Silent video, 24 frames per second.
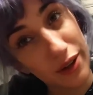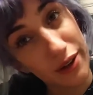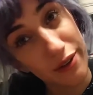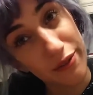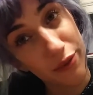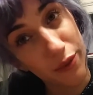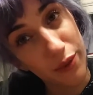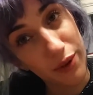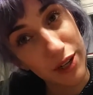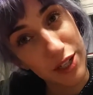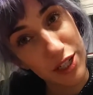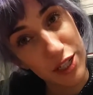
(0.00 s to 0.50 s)

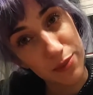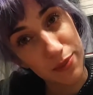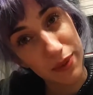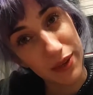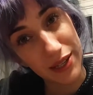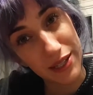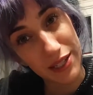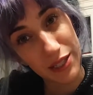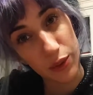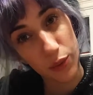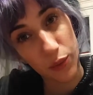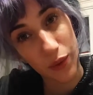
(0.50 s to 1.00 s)
looking for, just
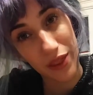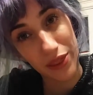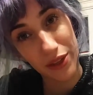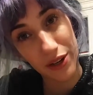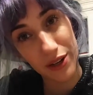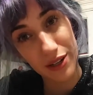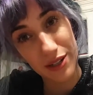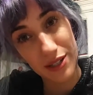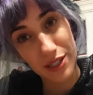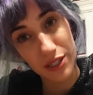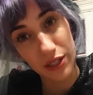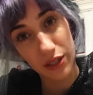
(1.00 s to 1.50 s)
because the
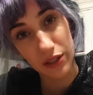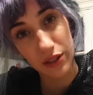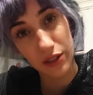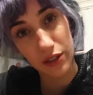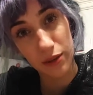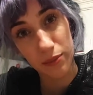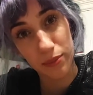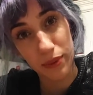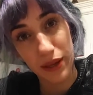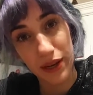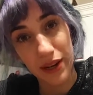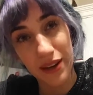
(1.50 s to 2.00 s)
weather is still a
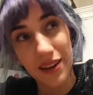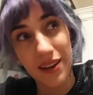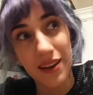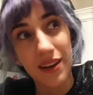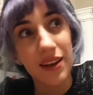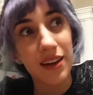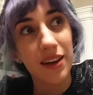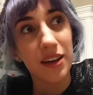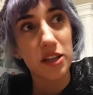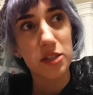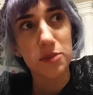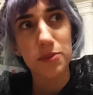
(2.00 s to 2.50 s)
little bit...
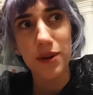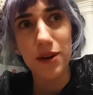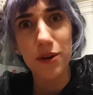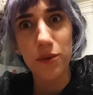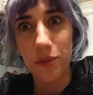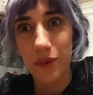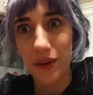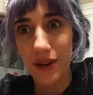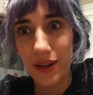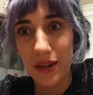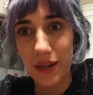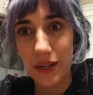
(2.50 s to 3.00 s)
It's been
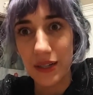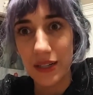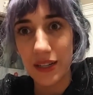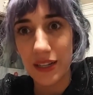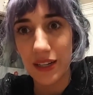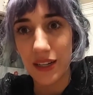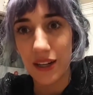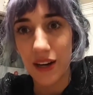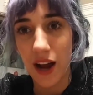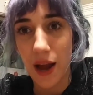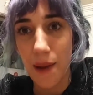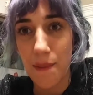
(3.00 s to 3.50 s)
a weird
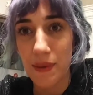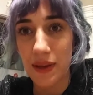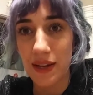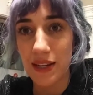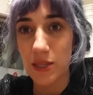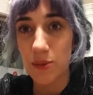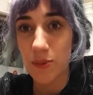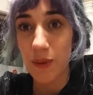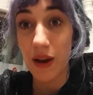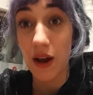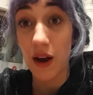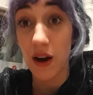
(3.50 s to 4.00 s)
year. I mean,
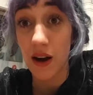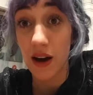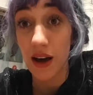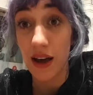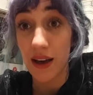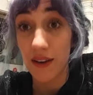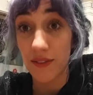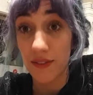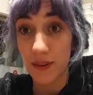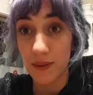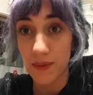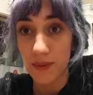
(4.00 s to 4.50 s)
it's been
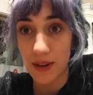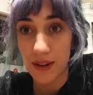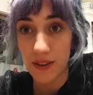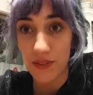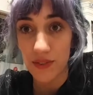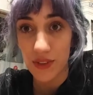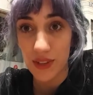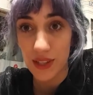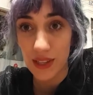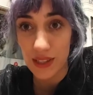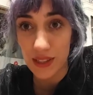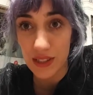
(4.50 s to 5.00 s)
hot everywhere, I
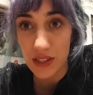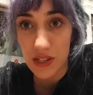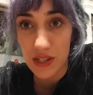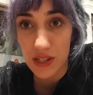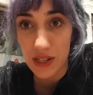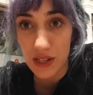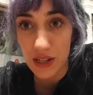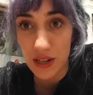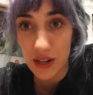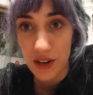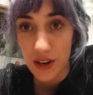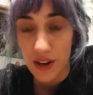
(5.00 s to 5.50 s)
feel like, this
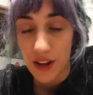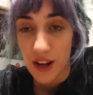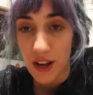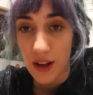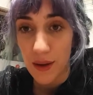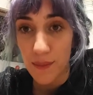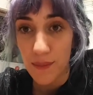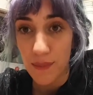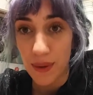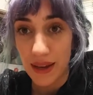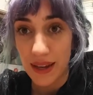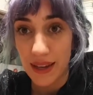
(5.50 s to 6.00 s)
year,
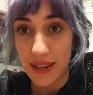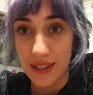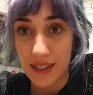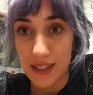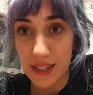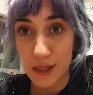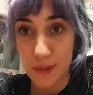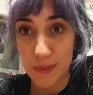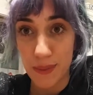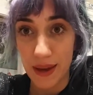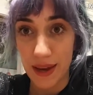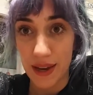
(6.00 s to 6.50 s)
but
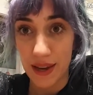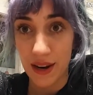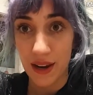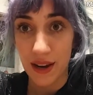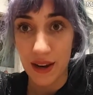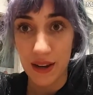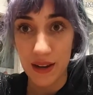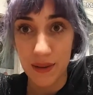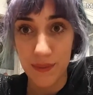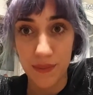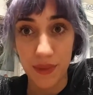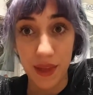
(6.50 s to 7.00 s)
it's
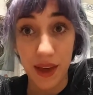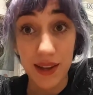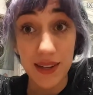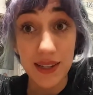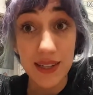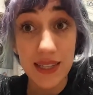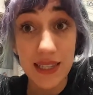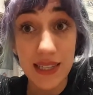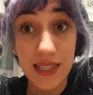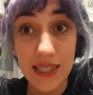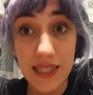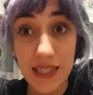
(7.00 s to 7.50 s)
been
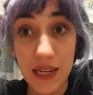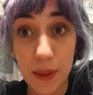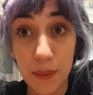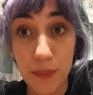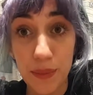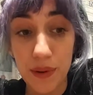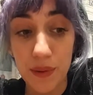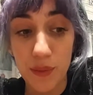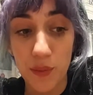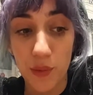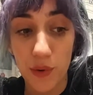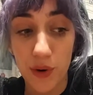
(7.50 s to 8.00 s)

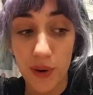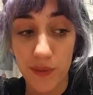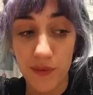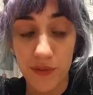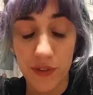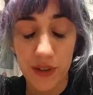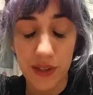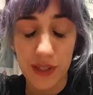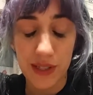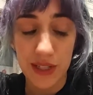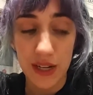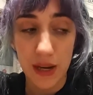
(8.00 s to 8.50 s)
unseasonably
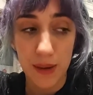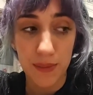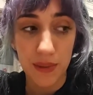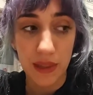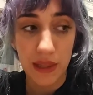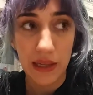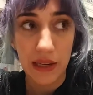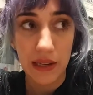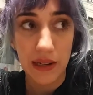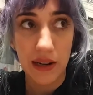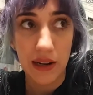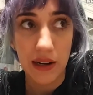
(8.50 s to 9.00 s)
warm for this time
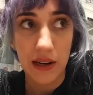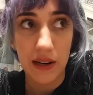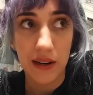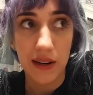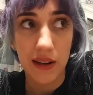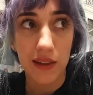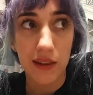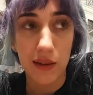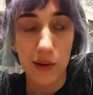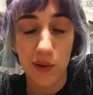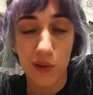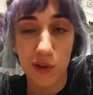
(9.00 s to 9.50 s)
of the
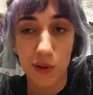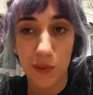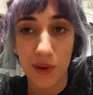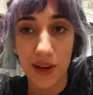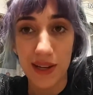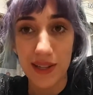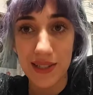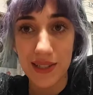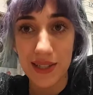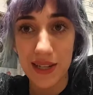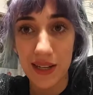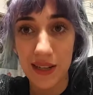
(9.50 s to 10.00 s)
year in the
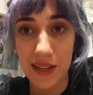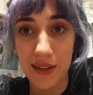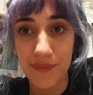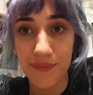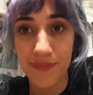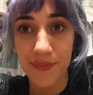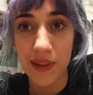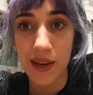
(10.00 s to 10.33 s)
Northwest.